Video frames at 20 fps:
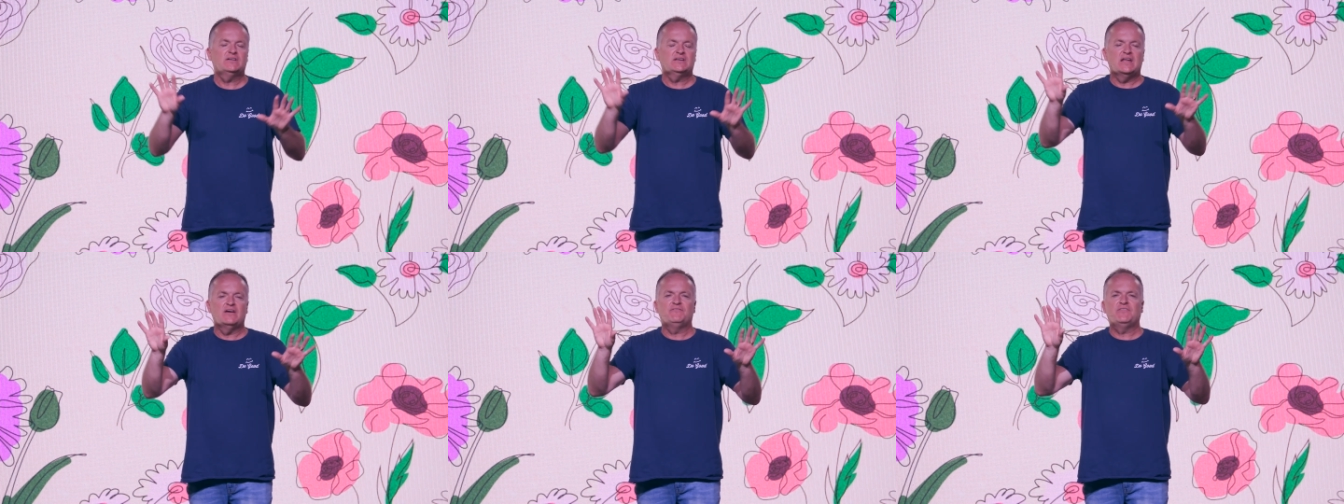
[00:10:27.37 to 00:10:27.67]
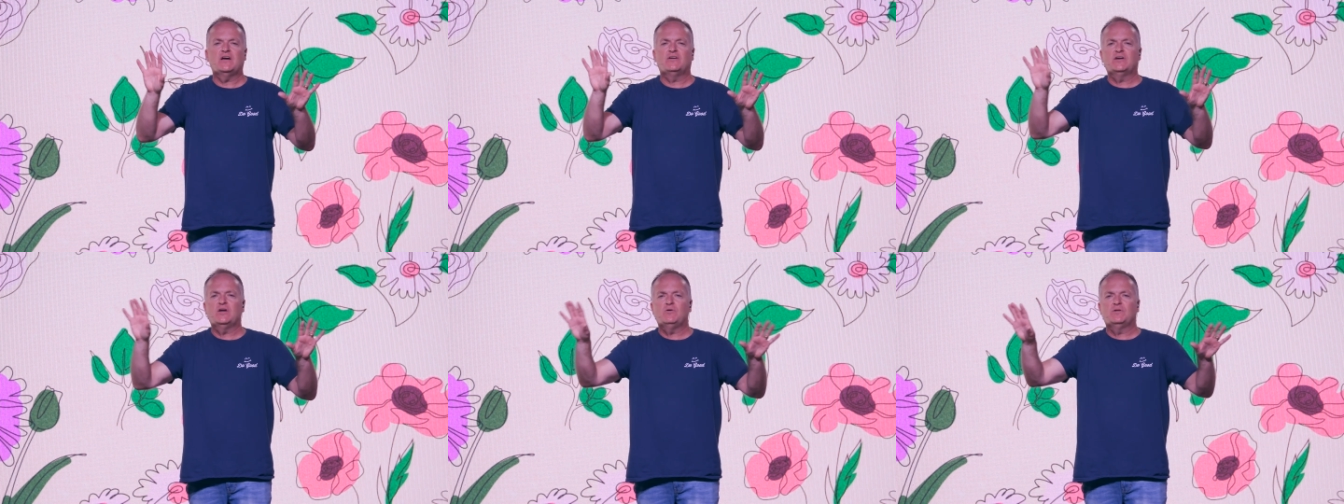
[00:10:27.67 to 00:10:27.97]
Now, if
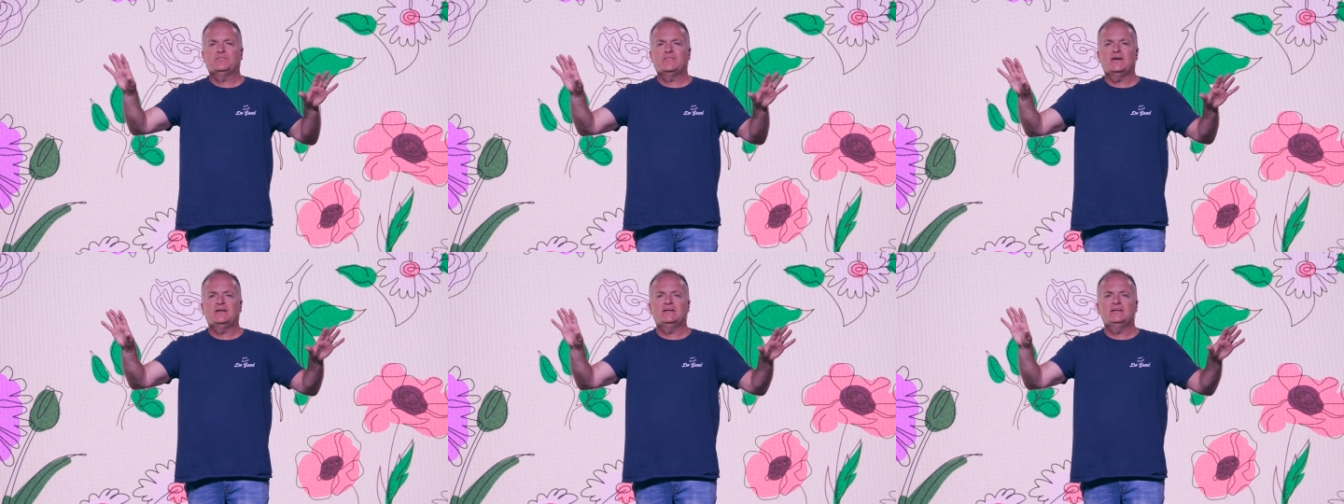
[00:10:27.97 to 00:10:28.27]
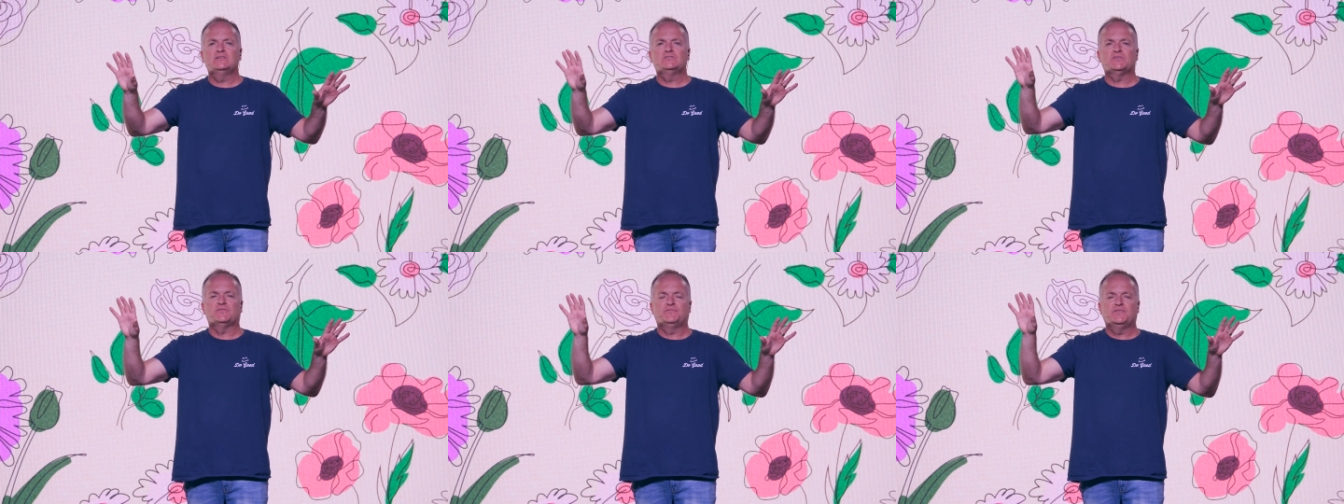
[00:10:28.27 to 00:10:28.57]
y'all know what that
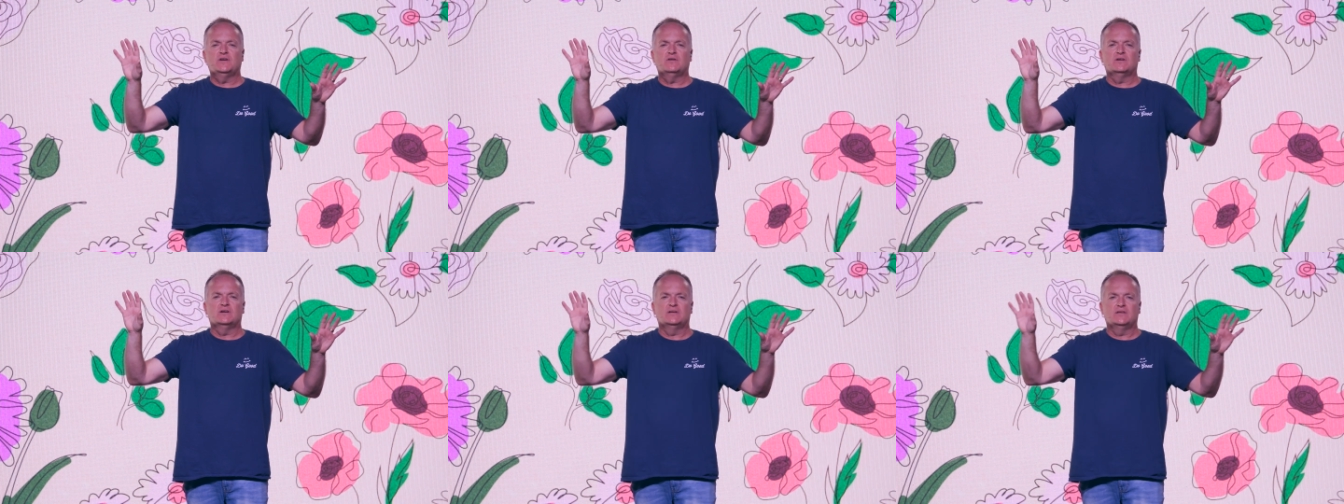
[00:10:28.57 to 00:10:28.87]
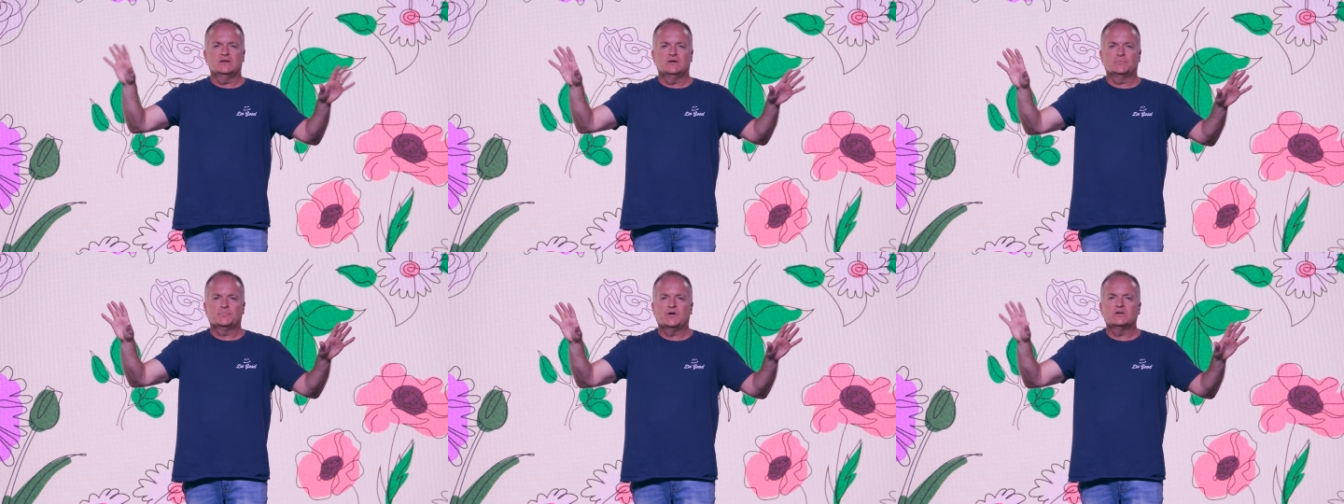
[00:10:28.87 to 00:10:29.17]
is, if you're a
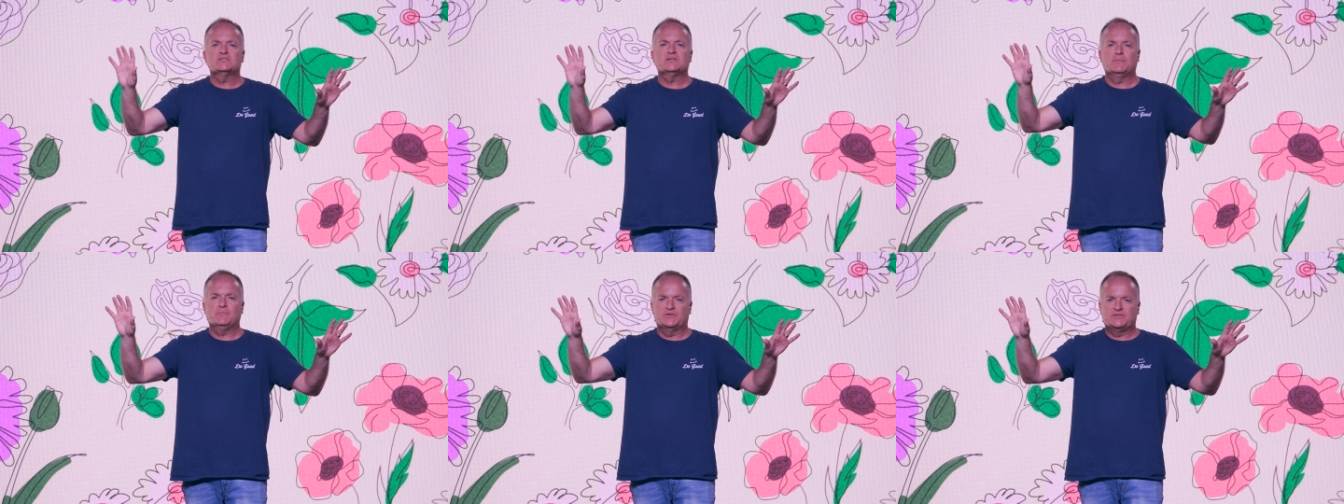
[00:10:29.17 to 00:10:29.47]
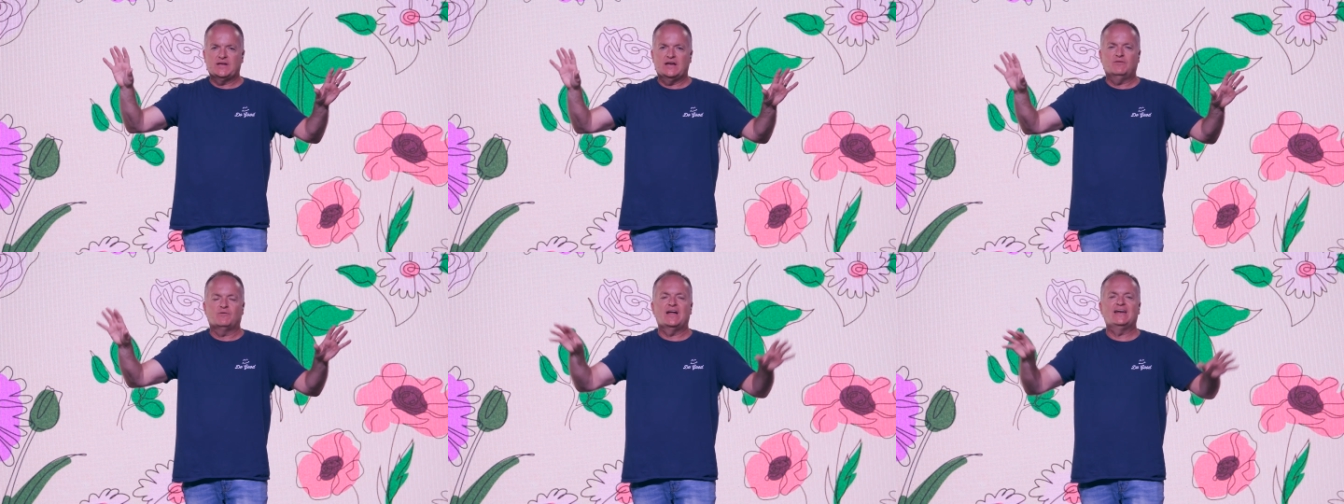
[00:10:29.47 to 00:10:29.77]
young person, I'm going to
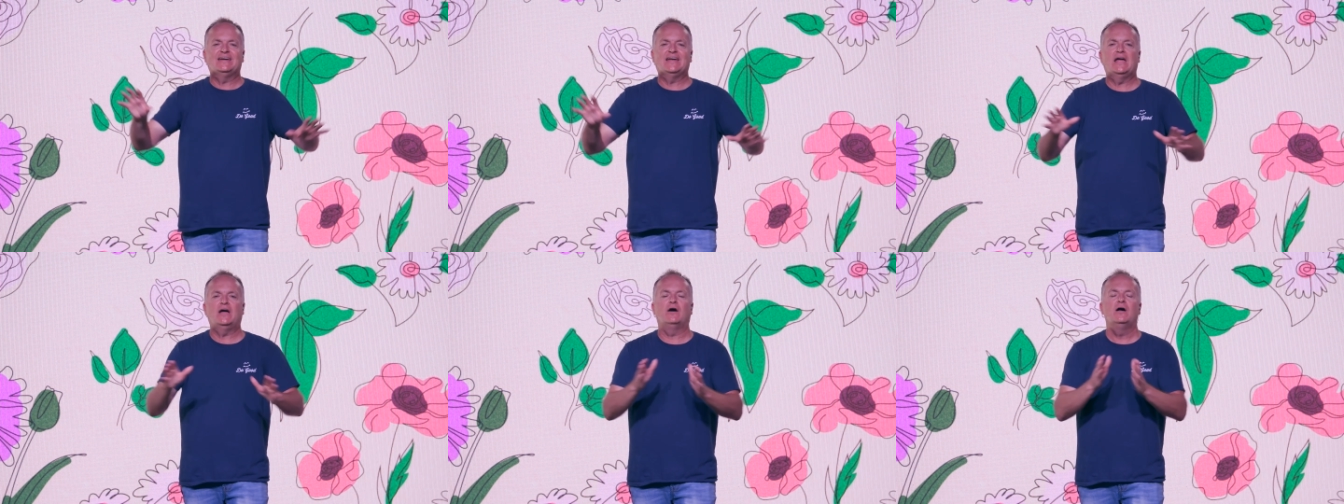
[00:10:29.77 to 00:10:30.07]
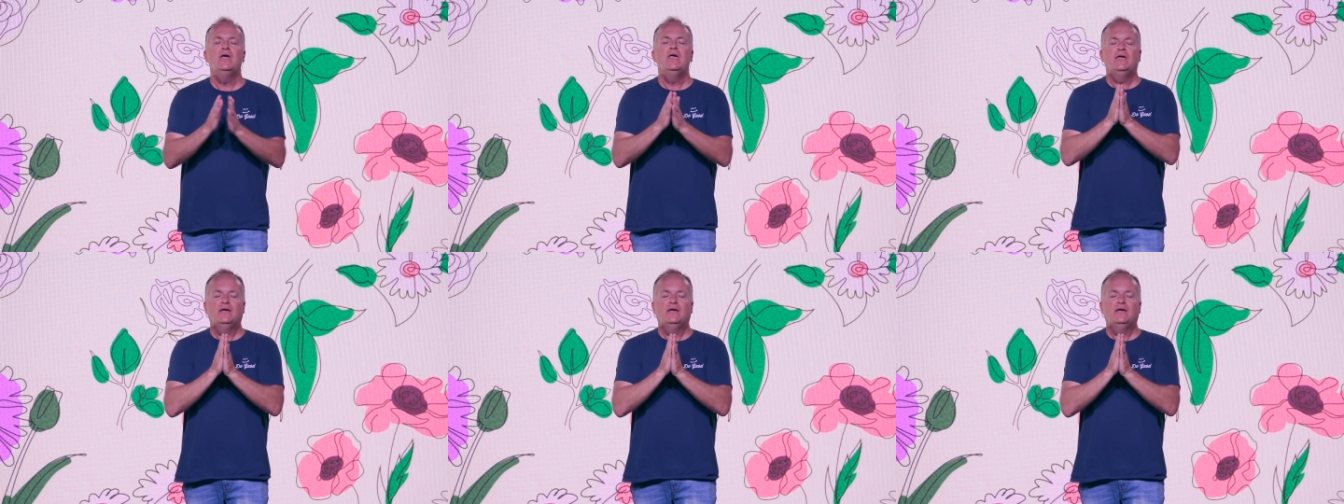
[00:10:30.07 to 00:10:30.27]
tell you right now,